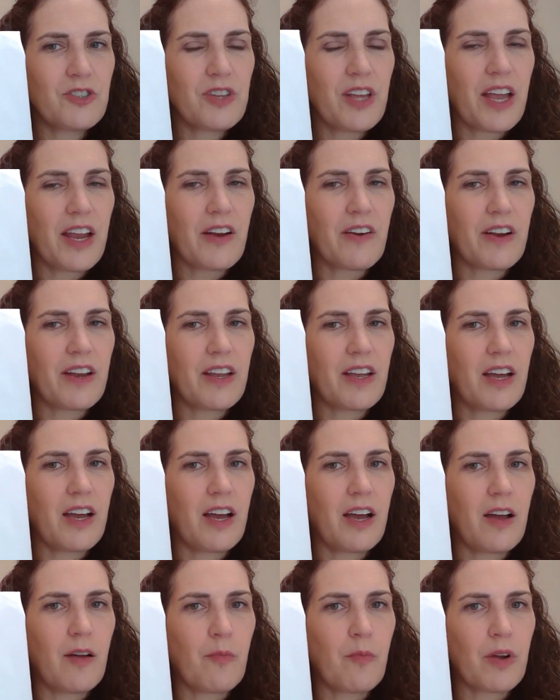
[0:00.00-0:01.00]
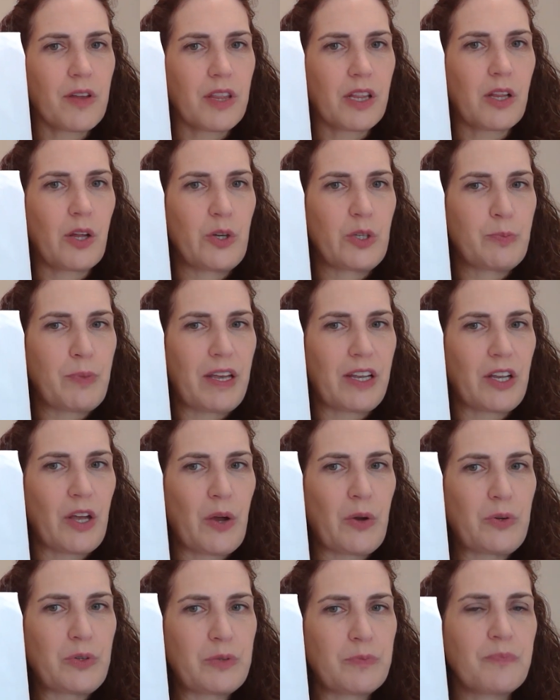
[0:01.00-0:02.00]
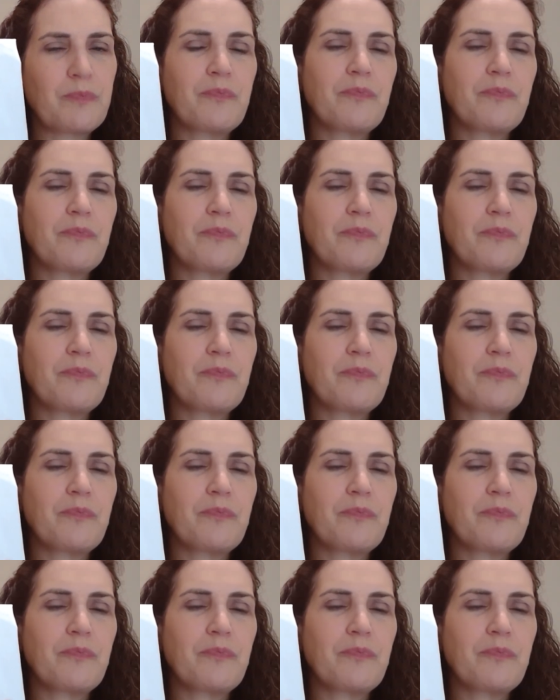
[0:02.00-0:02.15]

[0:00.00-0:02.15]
the area where the clothespin goes,